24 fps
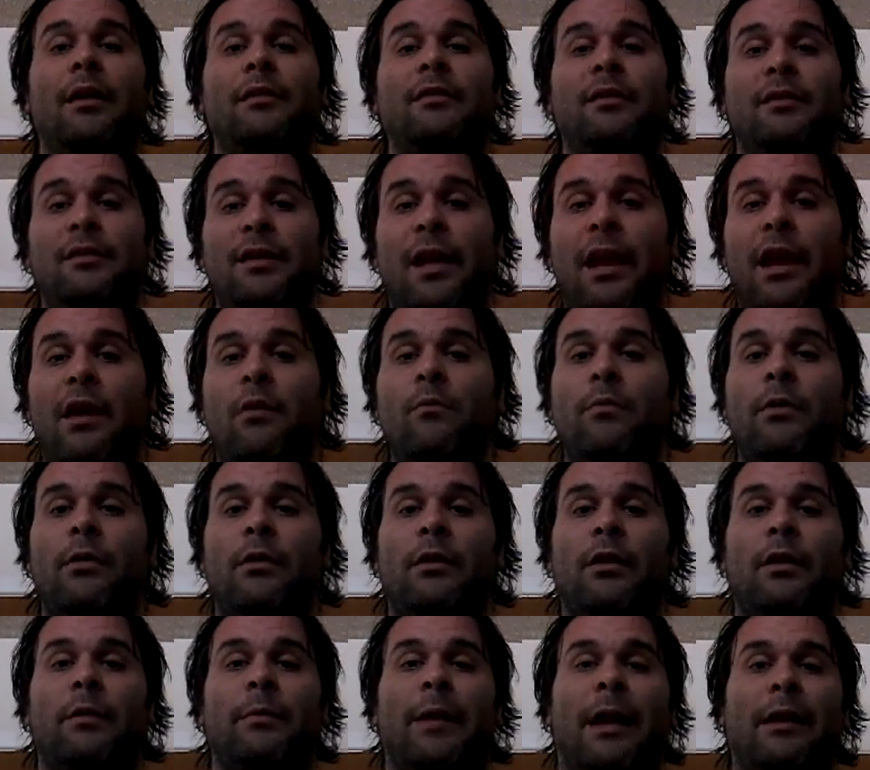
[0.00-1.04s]
Today we are
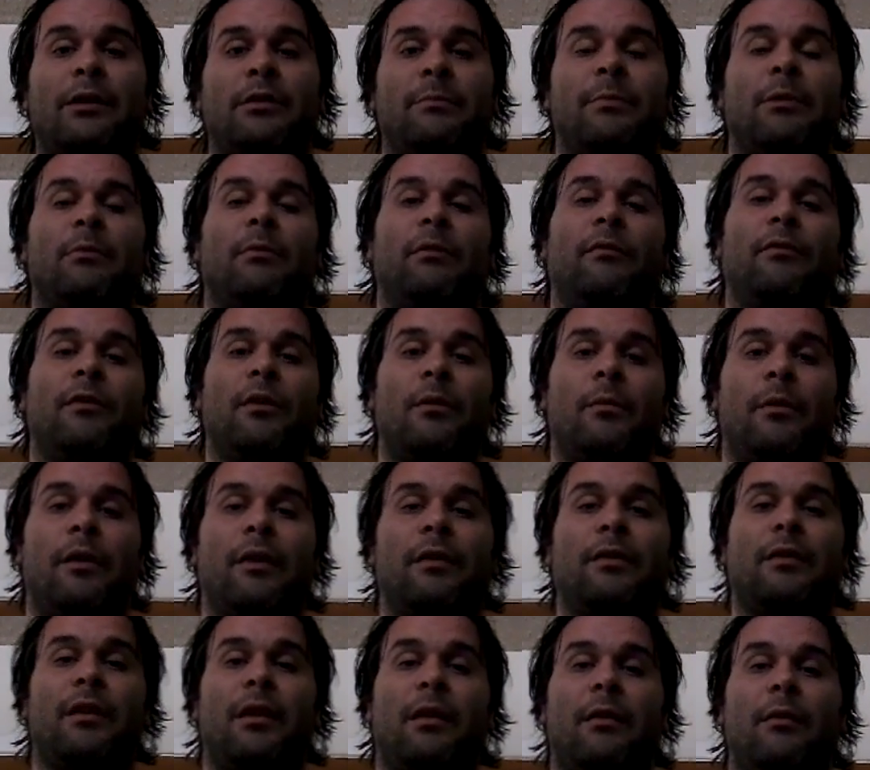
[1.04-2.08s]
going to actually be
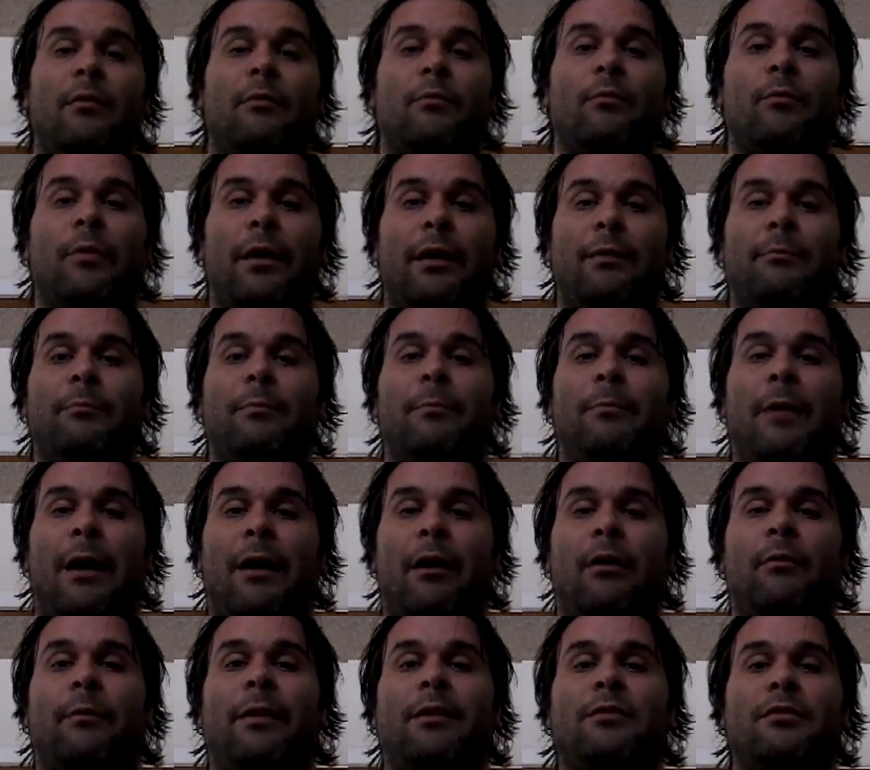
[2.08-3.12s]
reviewing the Red
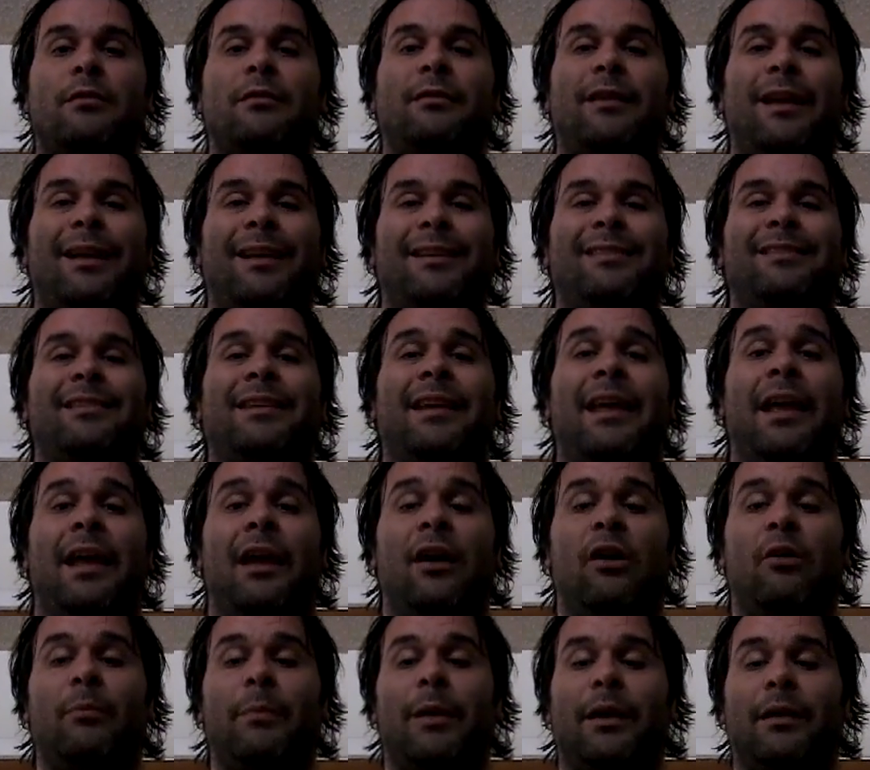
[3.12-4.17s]
Power Ranger Legacy
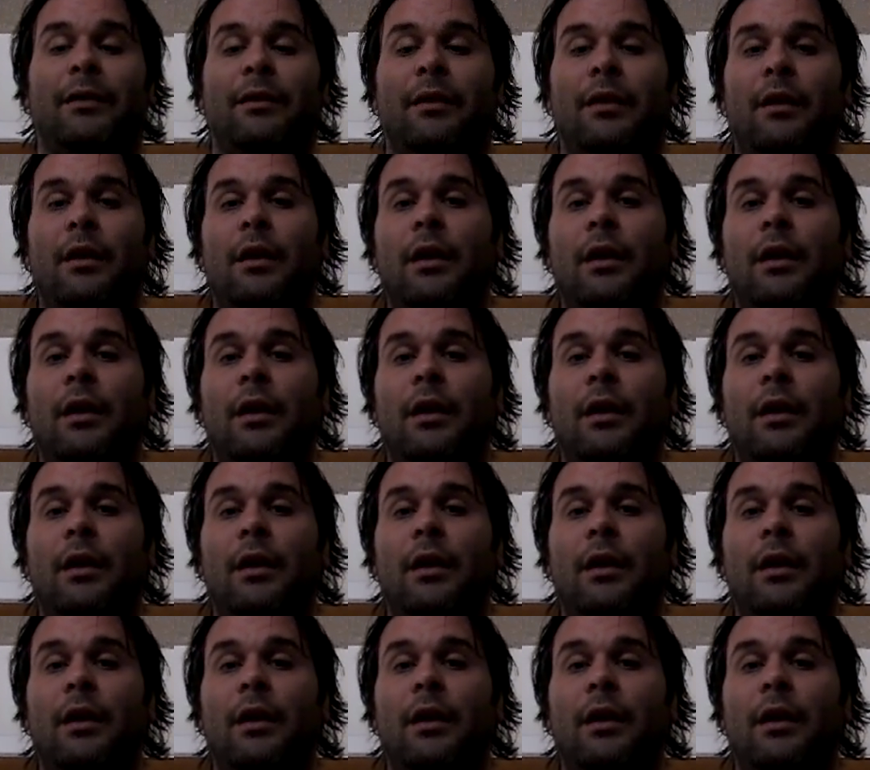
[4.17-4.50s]
helmet.